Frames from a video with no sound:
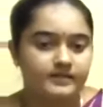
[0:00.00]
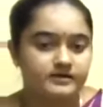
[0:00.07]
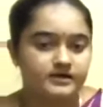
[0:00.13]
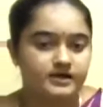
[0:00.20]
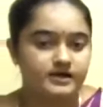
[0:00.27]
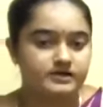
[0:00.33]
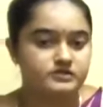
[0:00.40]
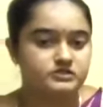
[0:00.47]

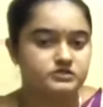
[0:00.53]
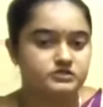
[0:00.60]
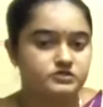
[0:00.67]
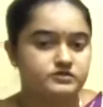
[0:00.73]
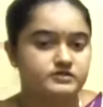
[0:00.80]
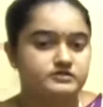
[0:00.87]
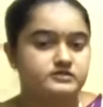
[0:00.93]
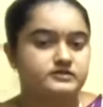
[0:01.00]

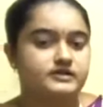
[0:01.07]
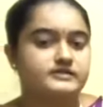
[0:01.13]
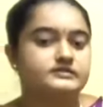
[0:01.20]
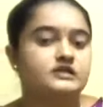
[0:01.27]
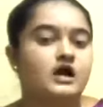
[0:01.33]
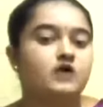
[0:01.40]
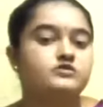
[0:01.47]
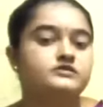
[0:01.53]
Understood? So that is
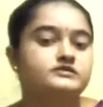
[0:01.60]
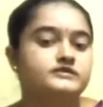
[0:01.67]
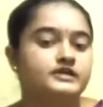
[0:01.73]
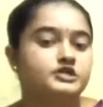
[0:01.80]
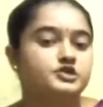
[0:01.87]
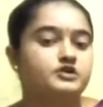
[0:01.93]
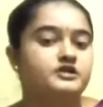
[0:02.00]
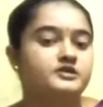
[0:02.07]
how the
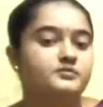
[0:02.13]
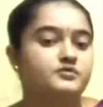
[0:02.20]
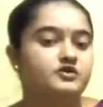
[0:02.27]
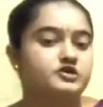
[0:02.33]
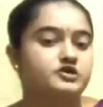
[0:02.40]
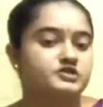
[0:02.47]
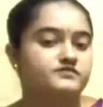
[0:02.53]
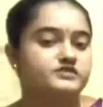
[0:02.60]
sexual
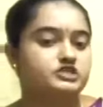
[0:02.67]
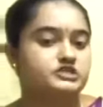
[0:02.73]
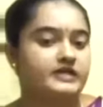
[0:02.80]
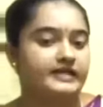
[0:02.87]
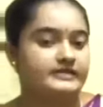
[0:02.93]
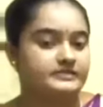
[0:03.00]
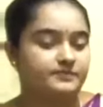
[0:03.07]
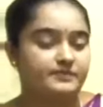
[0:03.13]
reproduction which
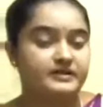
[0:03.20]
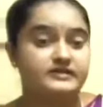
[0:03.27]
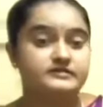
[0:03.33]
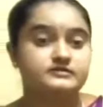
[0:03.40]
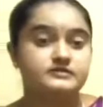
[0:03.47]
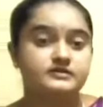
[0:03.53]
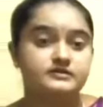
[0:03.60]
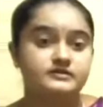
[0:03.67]
takes place
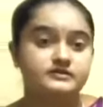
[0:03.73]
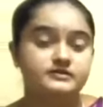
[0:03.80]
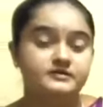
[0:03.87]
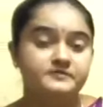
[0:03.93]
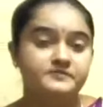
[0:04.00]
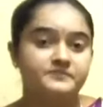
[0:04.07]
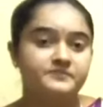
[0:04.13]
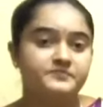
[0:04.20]
in the
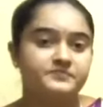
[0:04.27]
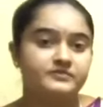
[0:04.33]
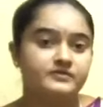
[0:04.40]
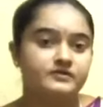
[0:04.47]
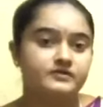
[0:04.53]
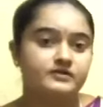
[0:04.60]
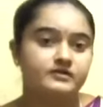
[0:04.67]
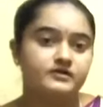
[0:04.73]

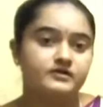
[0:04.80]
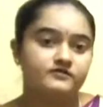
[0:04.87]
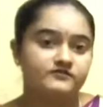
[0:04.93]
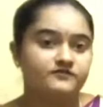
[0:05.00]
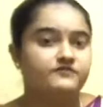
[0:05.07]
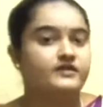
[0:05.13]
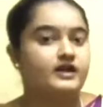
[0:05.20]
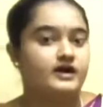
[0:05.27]

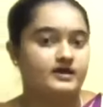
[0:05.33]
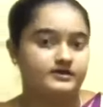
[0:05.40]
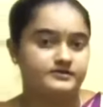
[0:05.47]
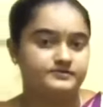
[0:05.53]
flower.